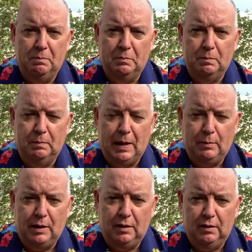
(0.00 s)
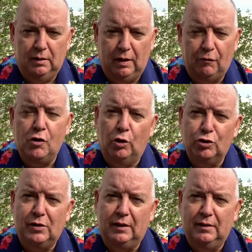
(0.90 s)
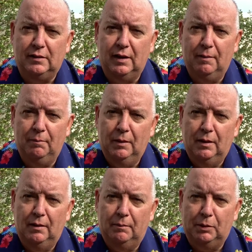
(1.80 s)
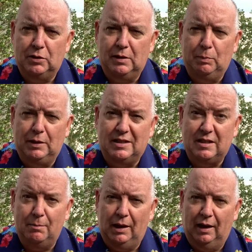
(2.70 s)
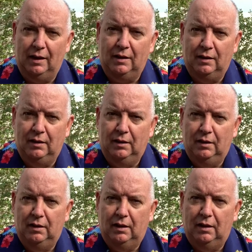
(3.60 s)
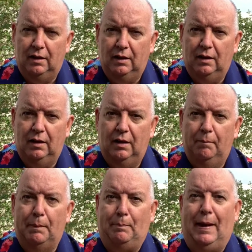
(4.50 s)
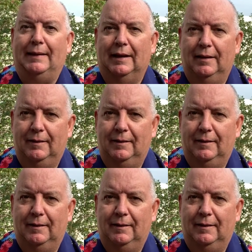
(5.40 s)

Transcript: maybe, if not stay the same, but to be similar but better.